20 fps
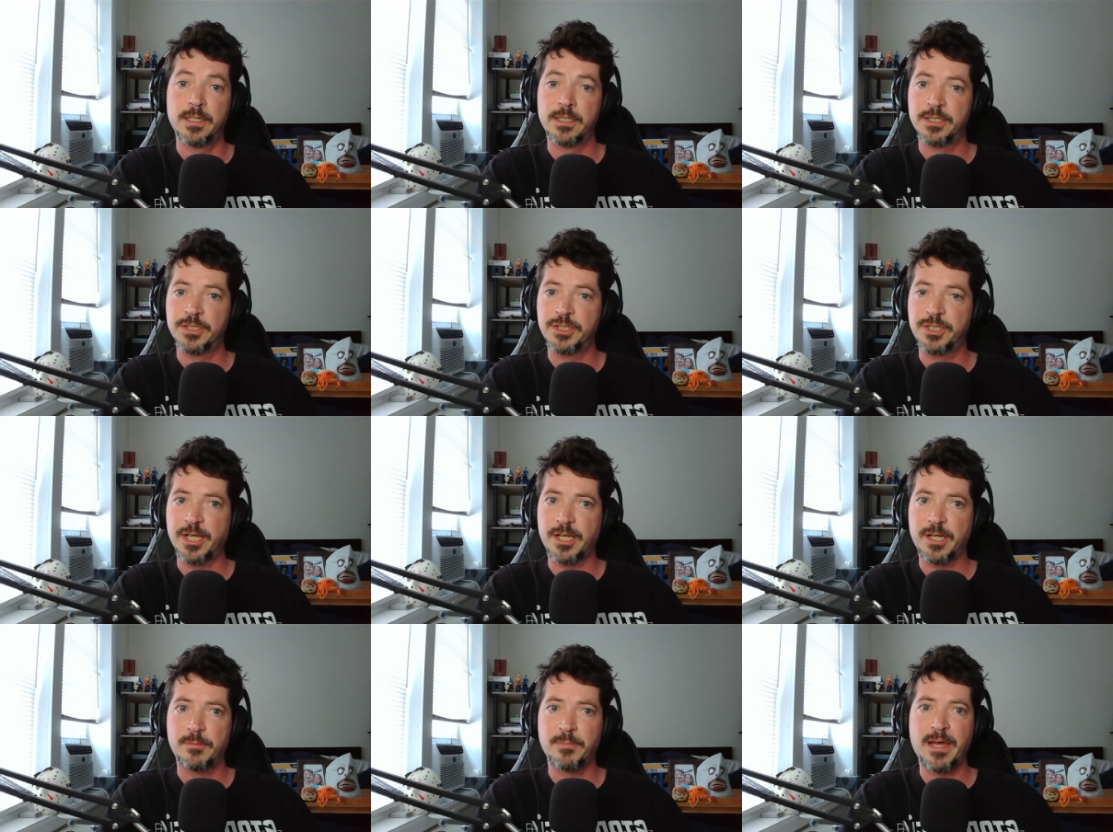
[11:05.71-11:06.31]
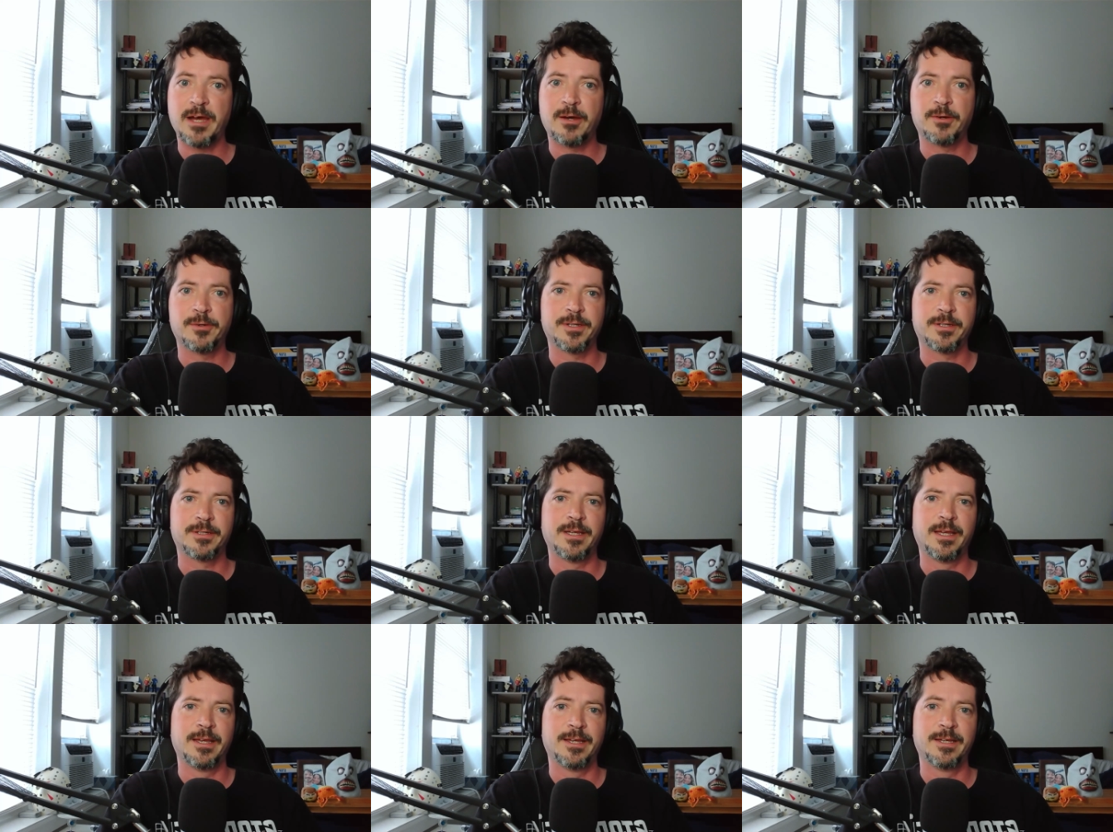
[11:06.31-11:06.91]
check them out.
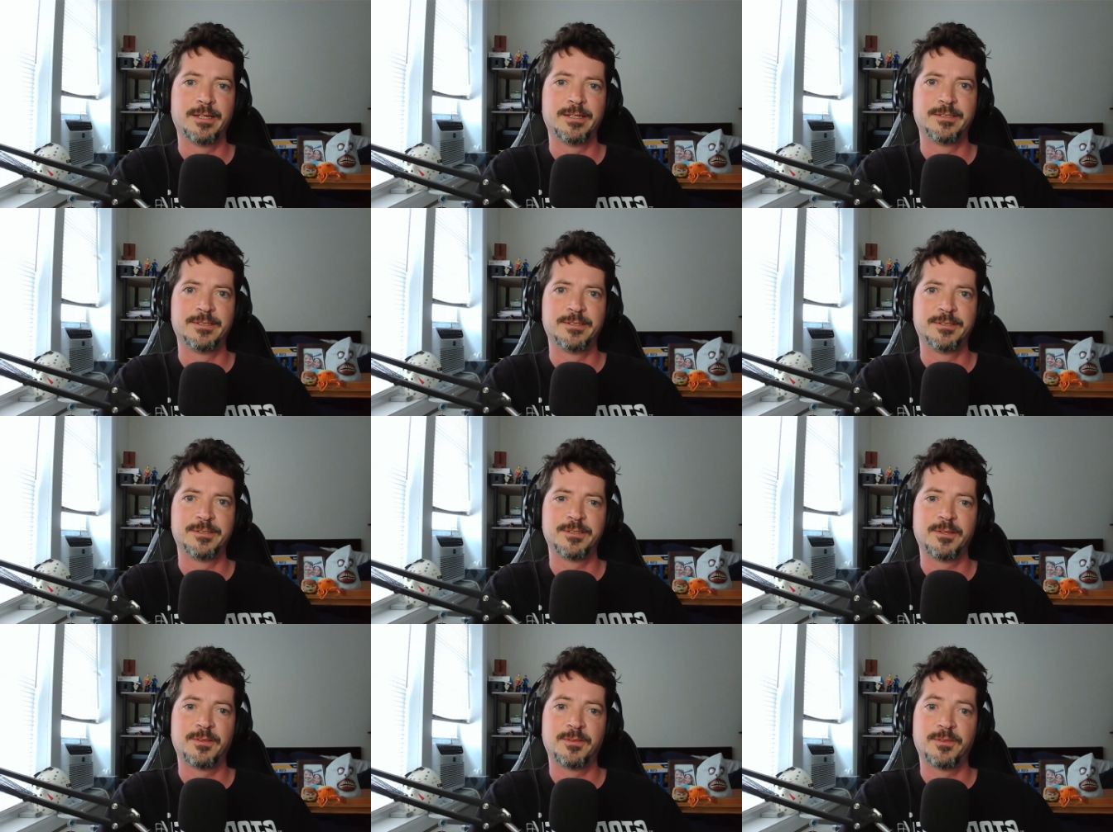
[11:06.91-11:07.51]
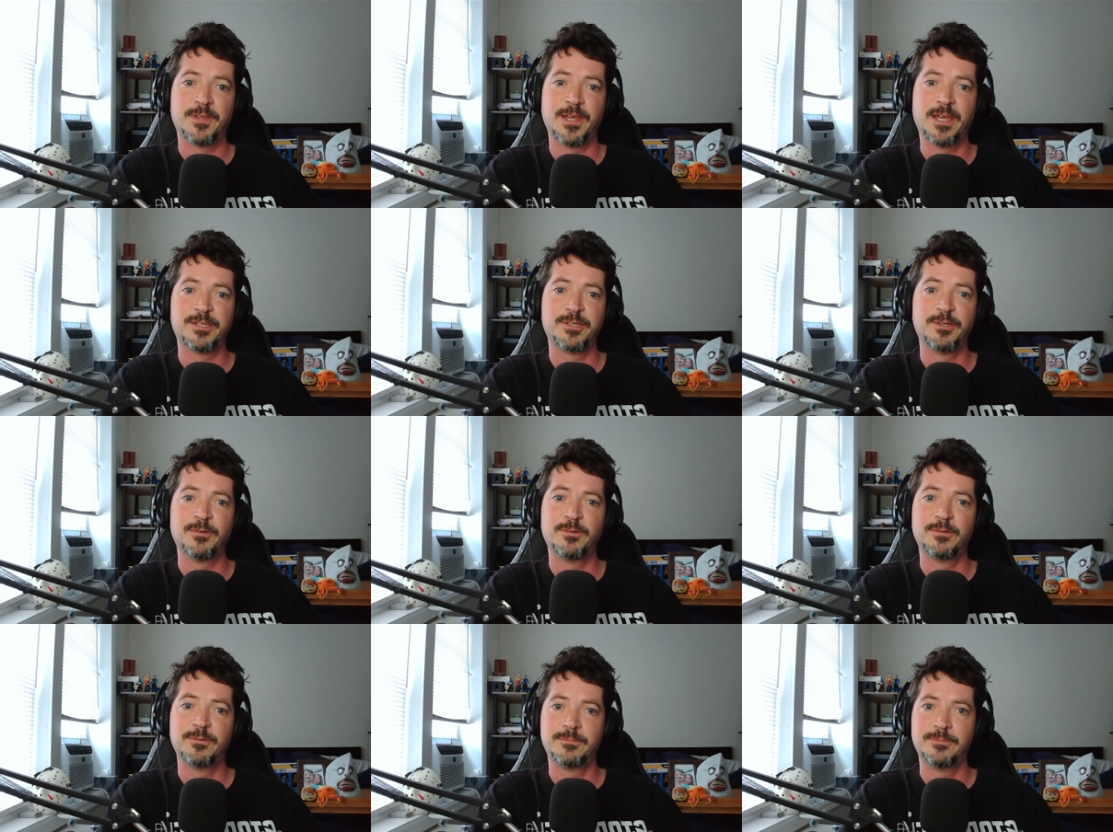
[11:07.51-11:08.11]
And thank
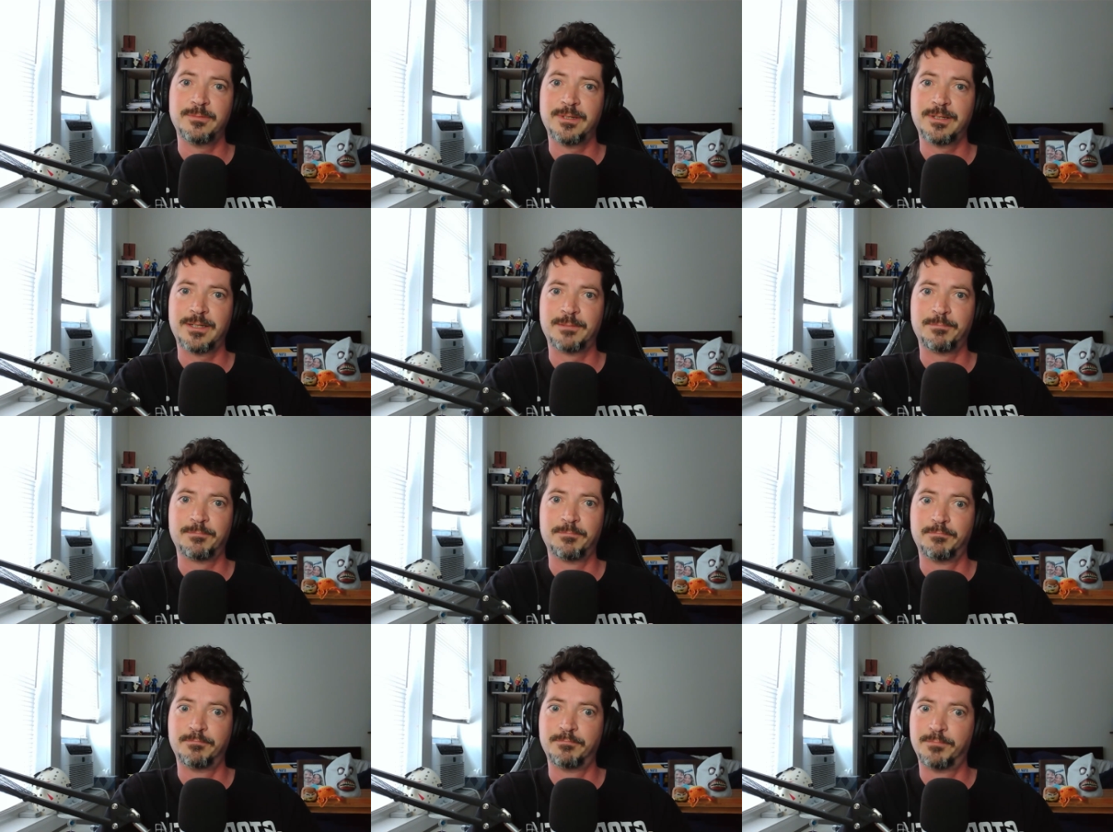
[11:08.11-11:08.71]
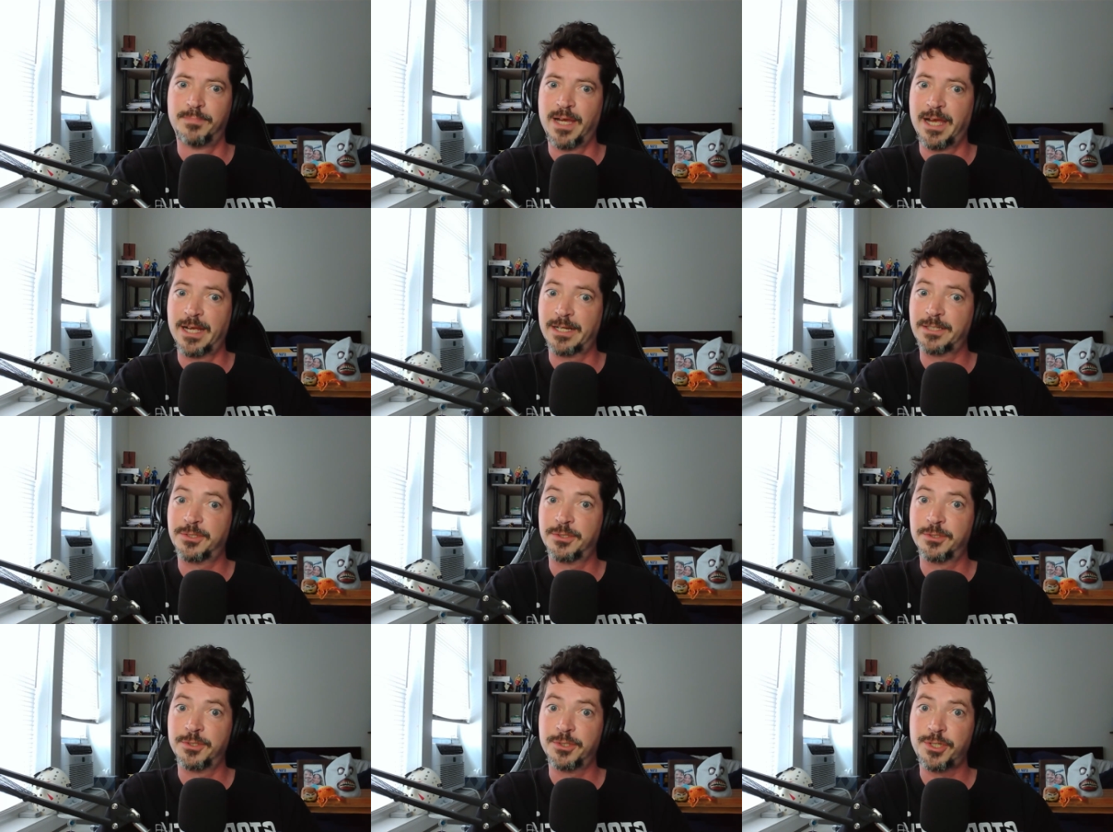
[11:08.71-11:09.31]
you. Back
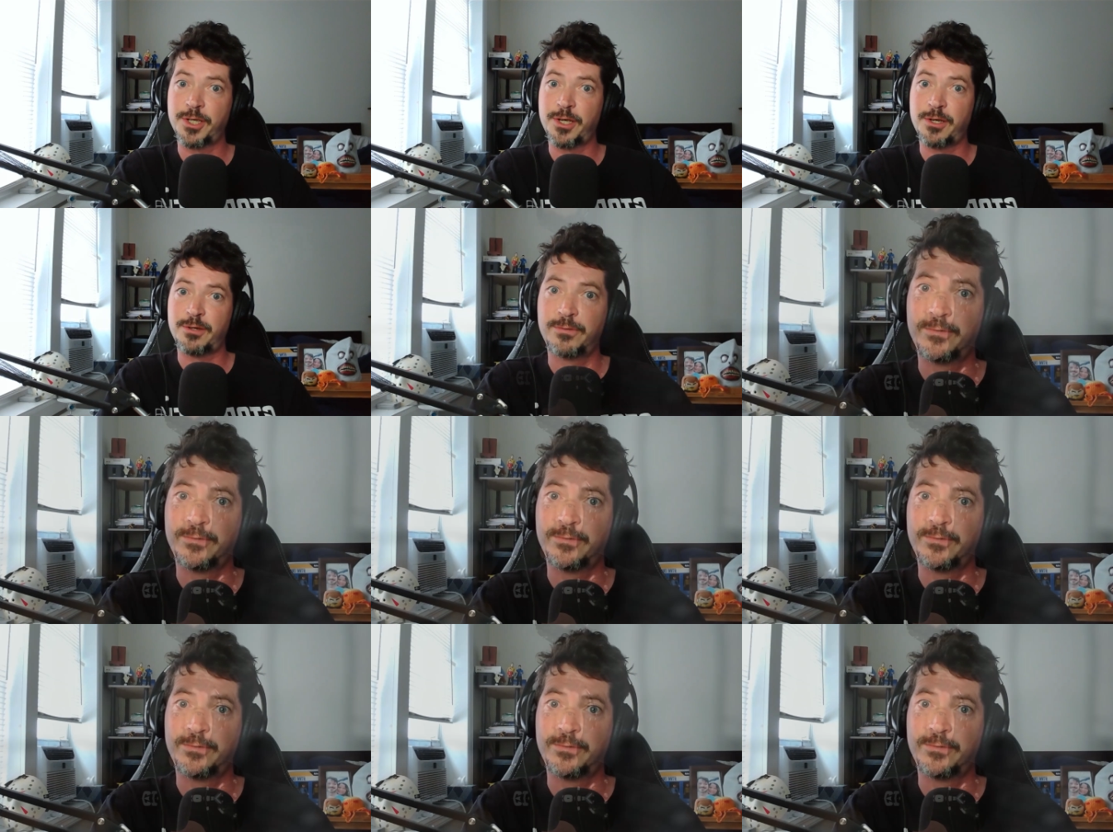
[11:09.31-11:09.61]
to the show.